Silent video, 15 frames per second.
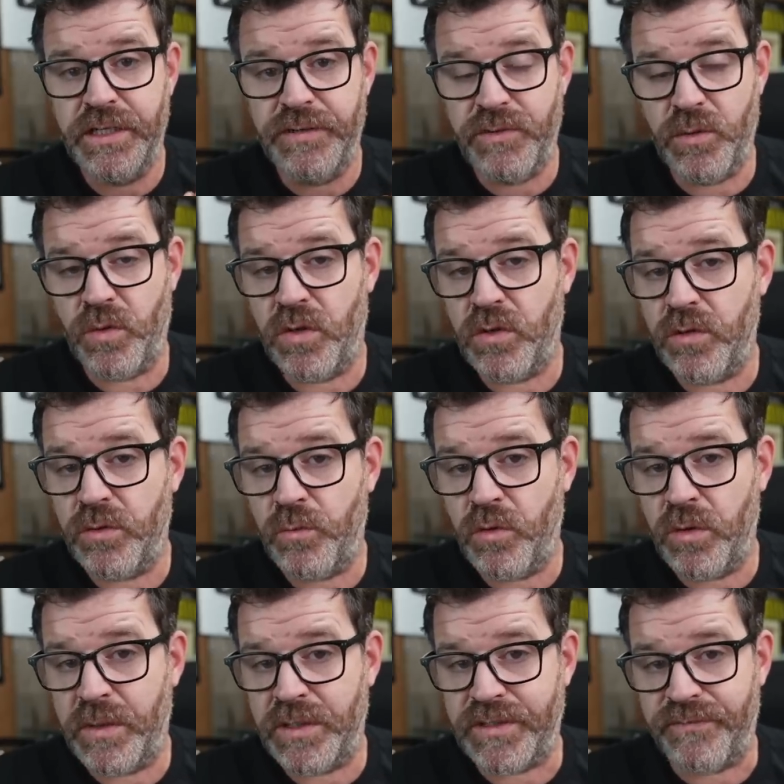If you wanna learn more
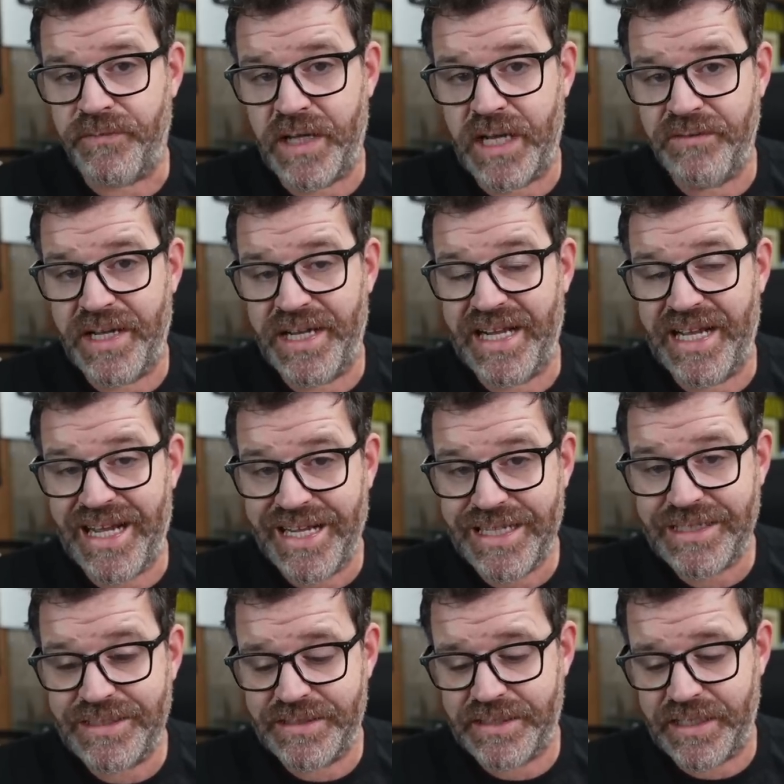about the
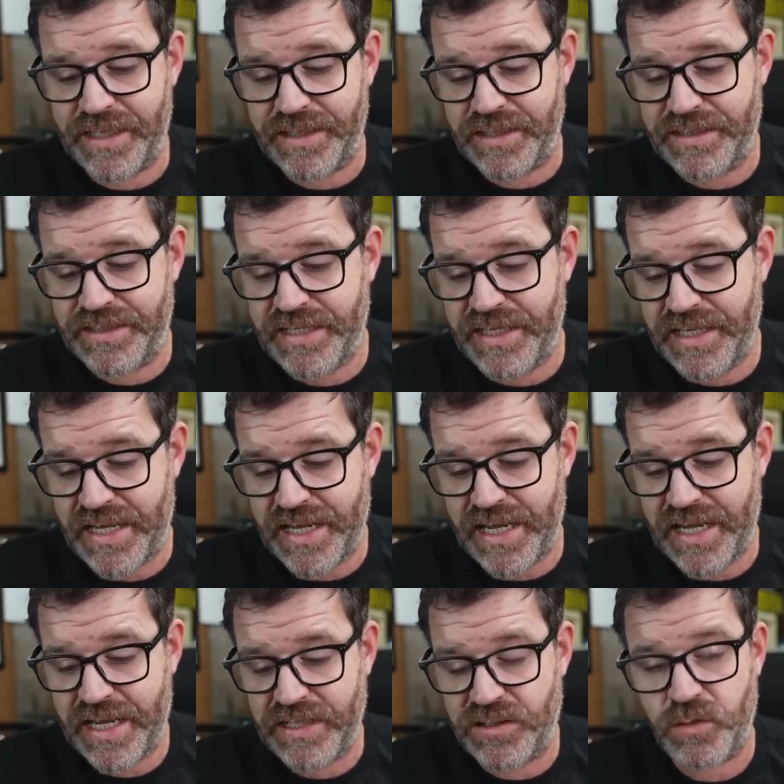58X and the
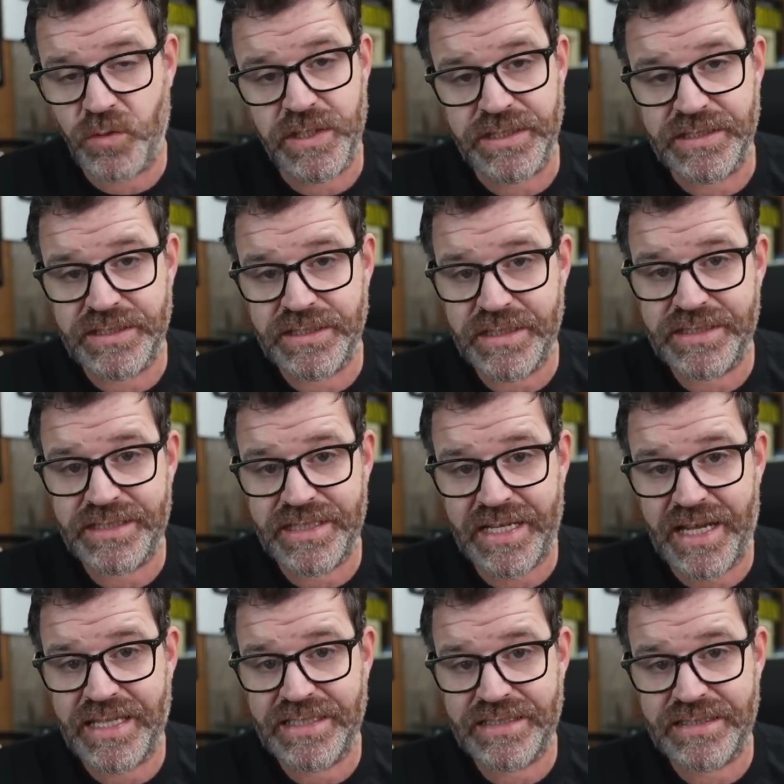
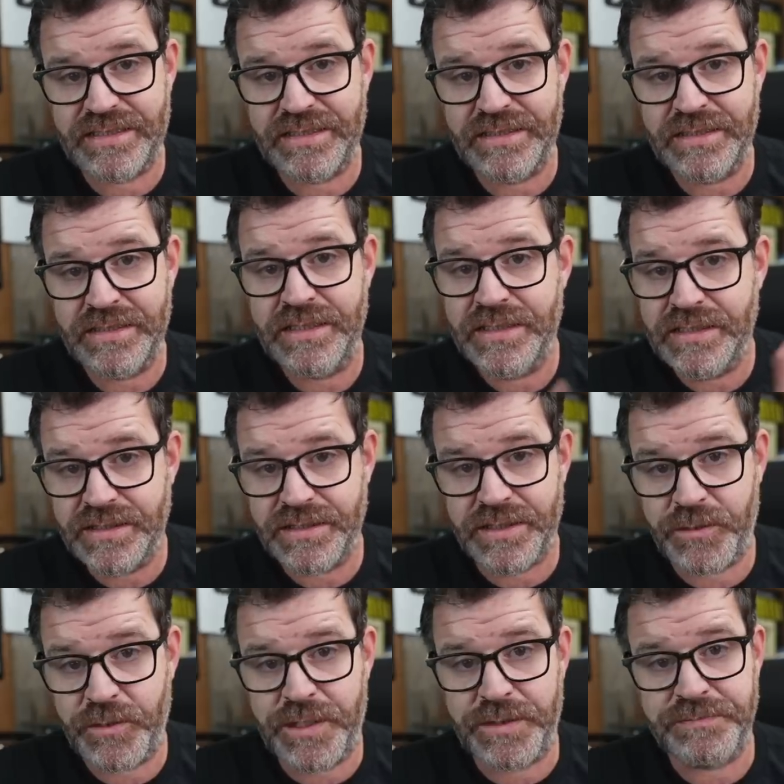TA26S, stick
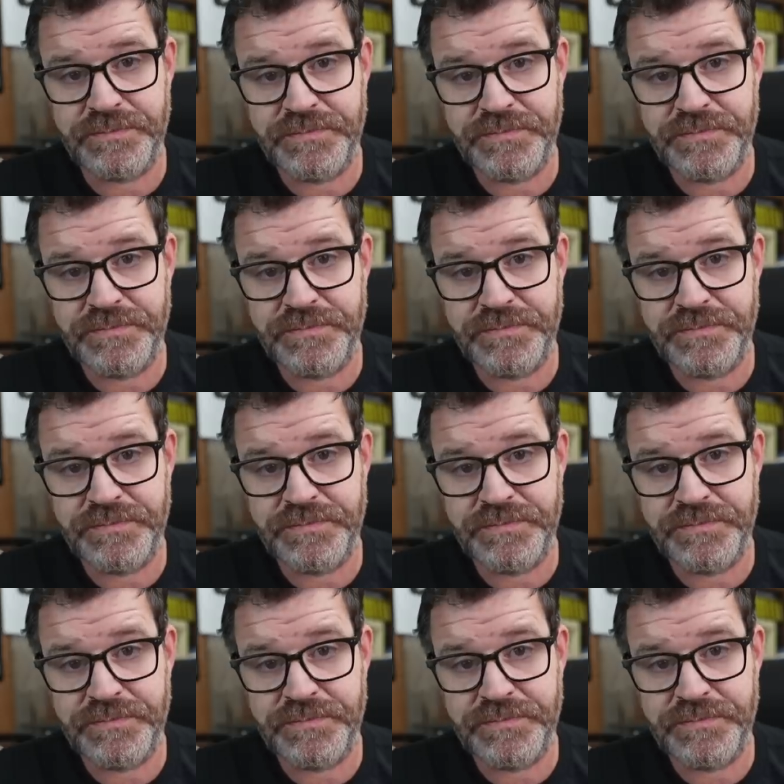around.